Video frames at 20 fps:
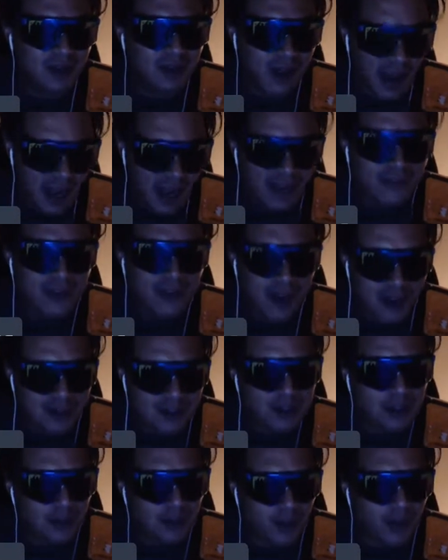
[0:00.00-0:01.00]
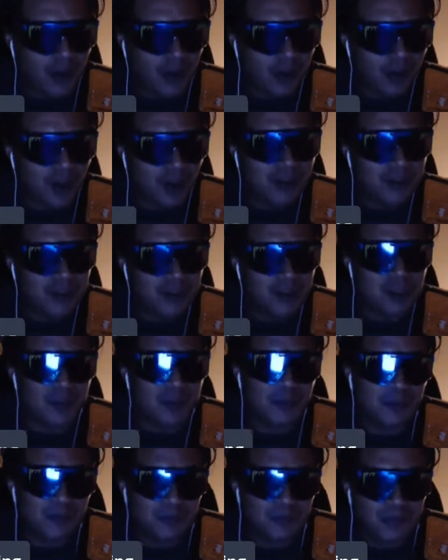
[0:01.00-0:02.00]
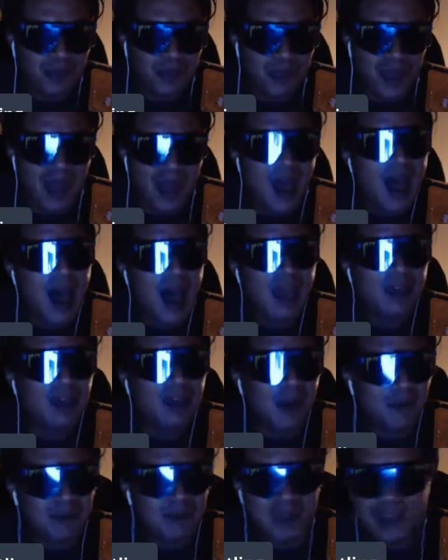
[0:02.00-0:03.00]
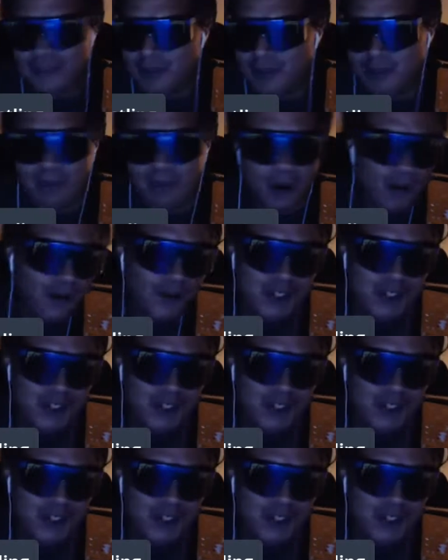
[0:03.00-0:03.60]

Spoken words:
I've gone to one, all right? So I am giving both a